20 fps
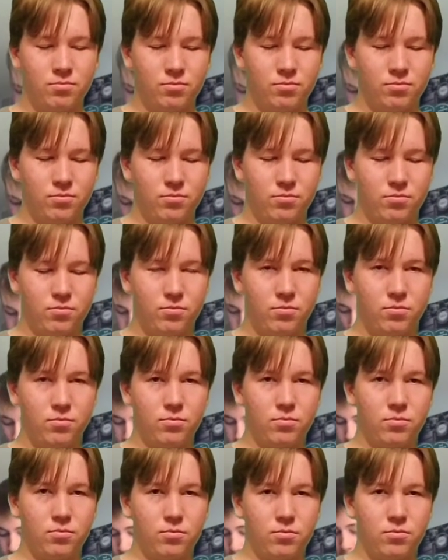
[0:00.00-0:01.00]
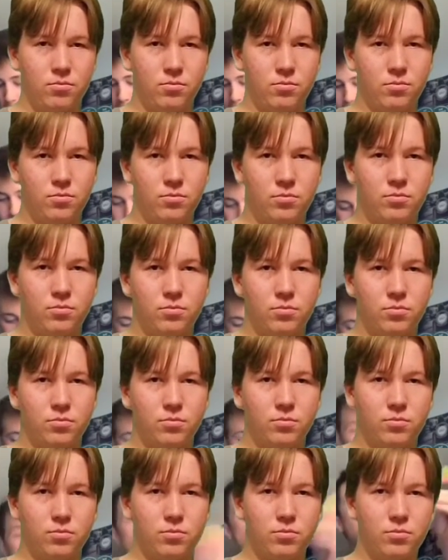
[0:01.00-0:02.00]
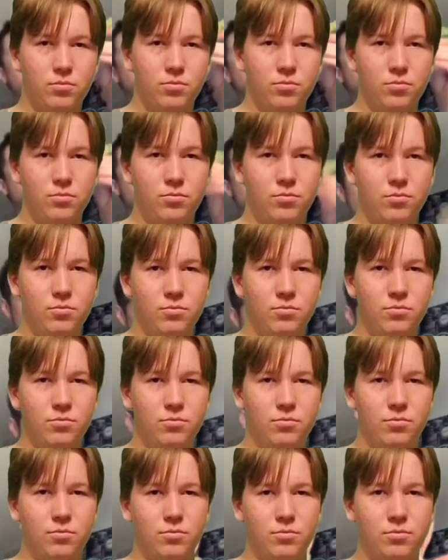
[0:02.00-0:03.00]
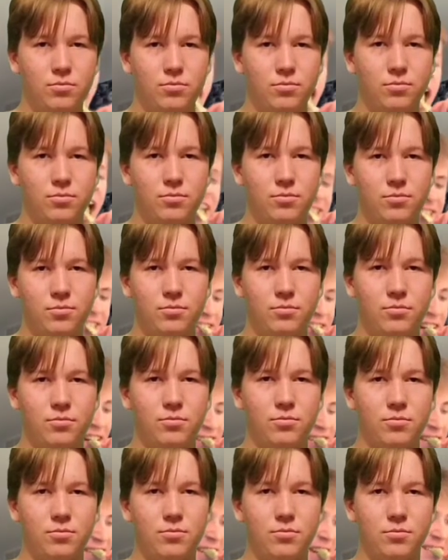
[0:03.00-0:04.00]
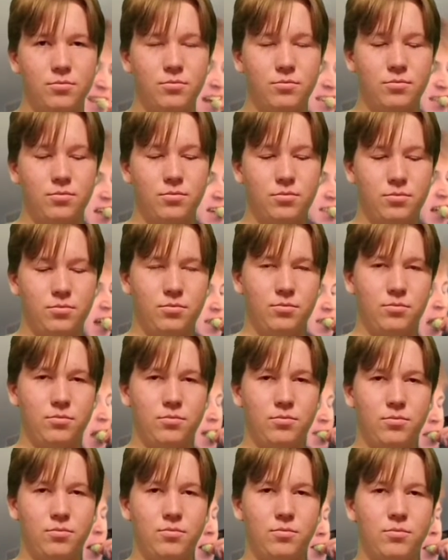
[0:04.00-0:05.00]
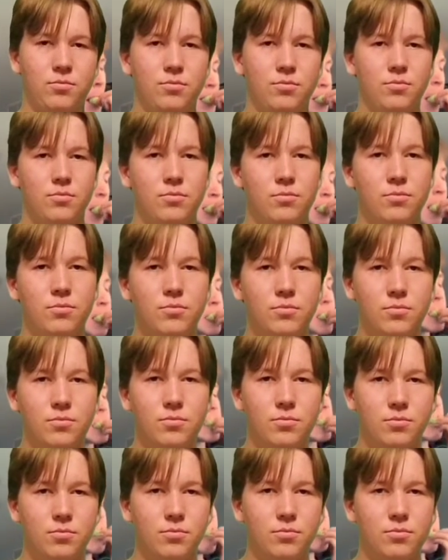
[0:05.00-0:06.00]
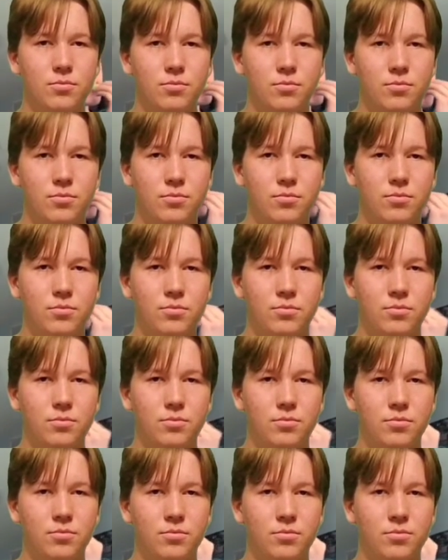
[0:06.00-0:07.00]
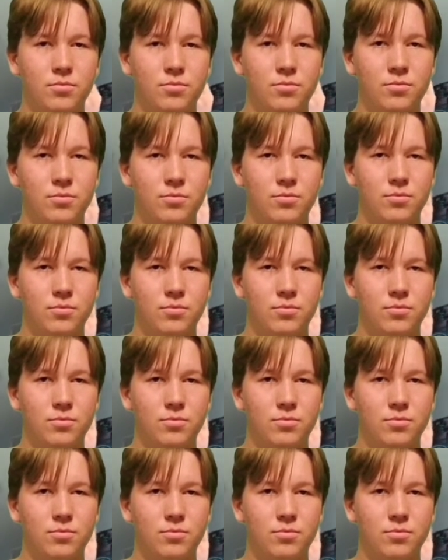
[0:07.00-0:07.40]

(silence)